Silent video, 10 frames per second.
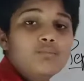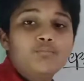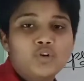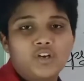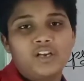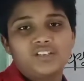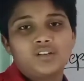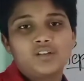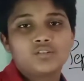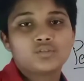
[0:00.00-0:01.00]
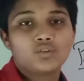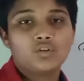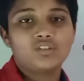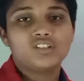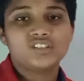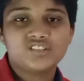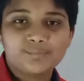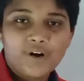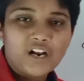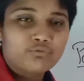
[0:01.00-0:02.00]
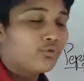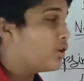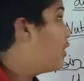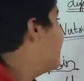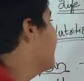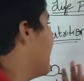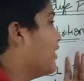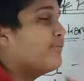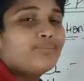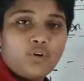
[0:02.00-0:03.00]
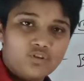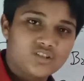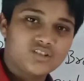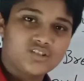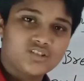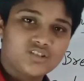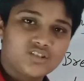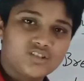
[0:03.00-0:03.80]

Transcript: mucus. So this is the part 1 of life processes.